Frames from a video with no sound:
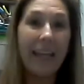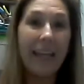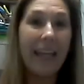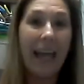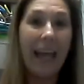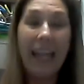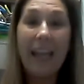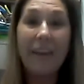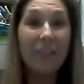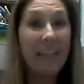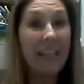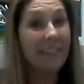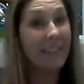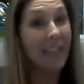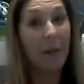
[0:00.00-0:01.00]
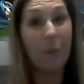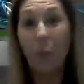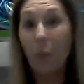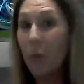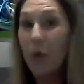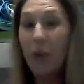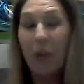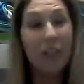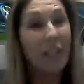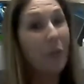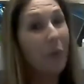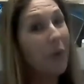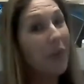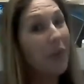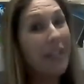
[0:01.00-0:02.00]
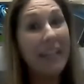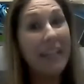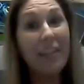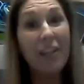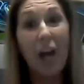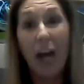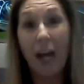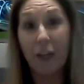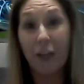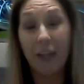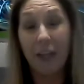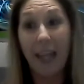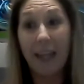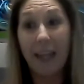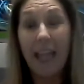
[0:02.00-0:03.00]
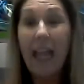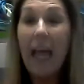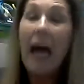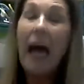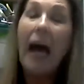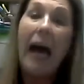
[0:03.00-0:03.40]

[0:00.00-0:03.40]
and I have things that I'm really, really not good at.